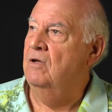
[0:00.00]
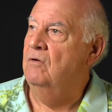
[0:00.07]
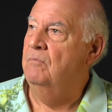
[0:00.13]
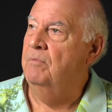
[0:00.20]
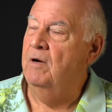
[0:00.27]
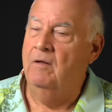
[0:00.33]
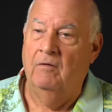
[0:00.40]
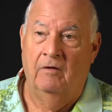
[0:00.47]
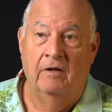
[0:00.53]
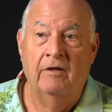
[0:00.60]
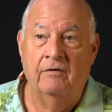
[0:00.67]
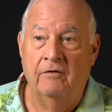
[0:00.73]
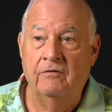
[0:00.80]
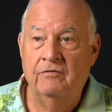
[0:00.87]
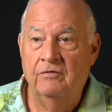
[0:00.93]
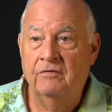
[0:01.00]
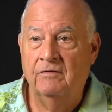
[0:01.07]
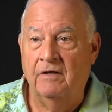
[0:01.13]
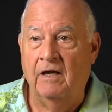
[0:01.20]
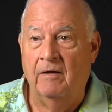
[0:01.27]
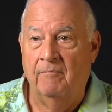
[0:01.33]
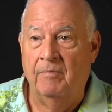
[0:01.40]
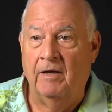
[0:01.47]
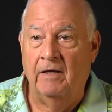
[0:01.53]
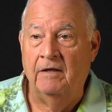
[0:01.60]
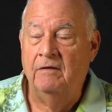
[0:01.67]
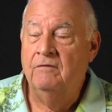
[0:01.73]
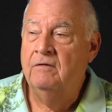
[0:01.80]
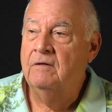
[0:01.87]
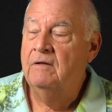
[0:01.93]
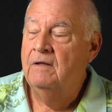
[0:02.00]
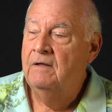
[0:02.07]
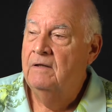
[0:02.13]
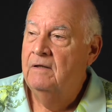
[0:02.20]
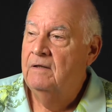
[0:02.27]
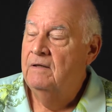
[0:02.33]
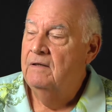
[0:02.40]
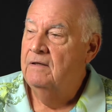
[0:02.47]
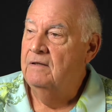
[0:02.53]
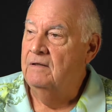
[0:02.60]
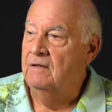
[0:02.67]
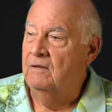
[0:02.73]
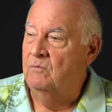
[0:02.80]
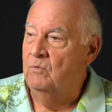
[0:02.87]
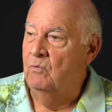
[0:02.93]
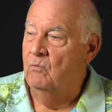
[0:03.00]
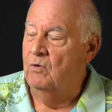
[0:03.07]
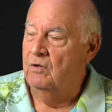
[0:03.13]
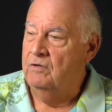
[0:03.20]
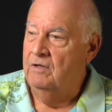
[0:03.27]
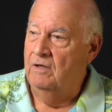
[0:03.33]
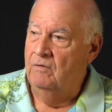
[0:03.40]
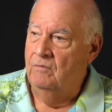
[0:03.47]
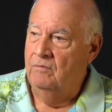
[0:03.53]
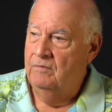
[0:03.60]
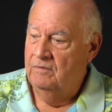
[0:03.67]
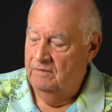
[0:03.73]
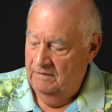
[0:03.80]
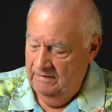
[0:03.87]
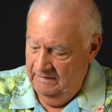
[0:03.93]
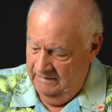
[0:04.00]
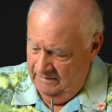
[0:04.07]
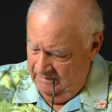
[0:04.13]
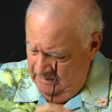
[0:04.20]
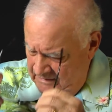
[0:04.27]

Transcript: know, probably Linder's mm-hmm. campaigns mm-hmm. uh, we worked on. And